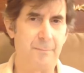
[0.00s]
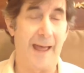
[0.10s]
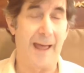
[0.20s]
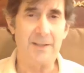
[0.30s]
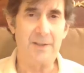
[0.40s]

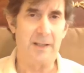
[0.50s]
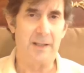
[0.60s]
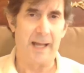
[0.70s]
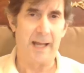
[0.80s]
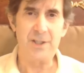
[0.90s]

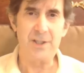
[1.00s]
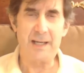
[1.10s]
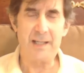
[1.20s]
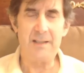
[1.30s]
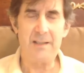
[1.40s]
that
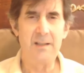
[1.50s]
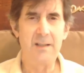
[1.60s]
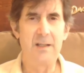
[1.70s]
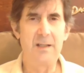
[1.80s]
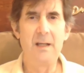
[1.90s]
agitated.
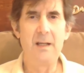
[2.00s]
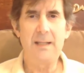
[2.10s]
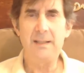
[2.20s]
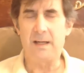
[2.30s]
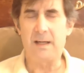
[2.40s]

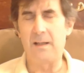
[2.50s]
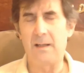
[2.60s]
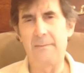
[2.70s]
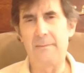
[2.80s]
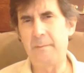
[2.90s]
And yeah,
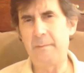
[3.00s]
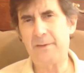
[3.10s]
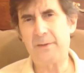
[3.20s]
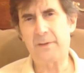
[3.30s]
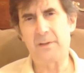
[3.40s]
I mean,
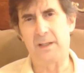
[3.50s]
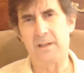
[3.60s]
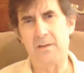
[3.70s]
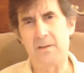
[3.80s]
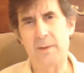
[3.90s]

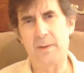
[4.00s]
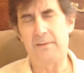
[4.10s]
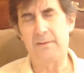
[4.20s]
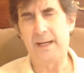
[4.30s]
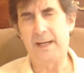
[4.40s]
certainly,
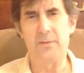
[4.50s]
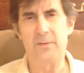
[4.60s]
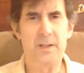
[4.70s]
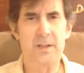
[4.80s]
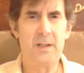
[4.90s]
without
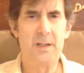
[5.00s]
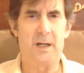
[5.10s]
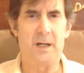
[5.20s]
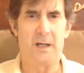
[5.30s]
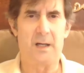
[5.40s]
doubt,
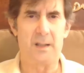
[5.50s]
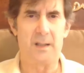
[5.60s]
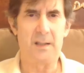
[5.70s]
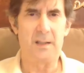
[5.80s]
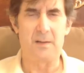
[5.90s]
you
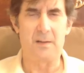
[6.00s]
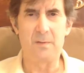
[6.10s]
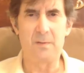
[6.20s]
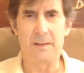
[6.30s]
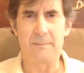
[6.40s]

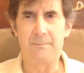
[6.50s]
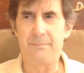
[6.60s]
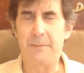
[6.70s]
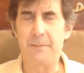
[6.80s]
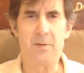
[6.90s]
know,
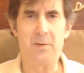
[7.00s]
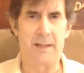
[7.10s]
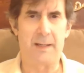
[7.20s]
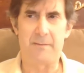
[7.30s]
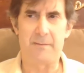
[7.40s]
people
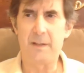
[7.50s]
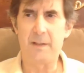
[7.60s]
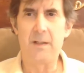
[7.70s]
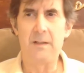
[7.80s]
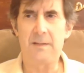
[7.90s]
have
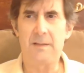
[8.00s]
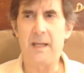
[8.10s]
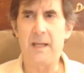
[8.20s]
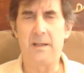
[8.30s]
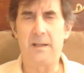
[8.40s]

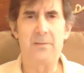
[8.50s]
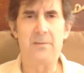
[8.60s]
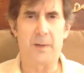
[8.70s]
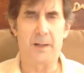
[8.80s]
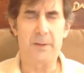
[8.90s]
taken
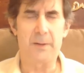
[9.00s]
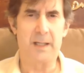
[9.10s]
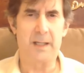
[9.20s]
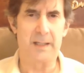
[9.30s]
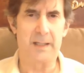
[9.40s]
his rhetoric
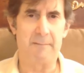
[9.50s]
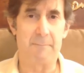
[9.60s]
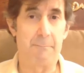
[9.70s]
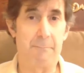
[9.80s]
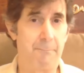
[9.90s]

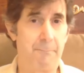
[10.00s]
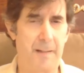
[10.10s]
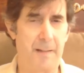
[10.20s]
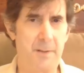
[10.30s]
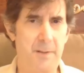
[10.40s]
and
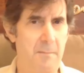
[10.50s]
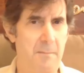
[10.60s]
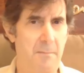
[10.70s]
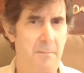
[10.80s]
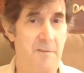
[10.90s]
have
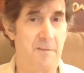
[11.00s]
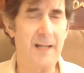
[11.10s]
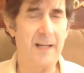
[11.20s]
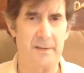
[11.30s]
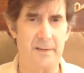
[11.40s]
become
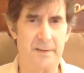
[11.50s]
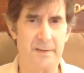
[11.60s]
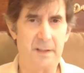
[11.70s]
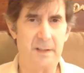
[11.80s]
violent.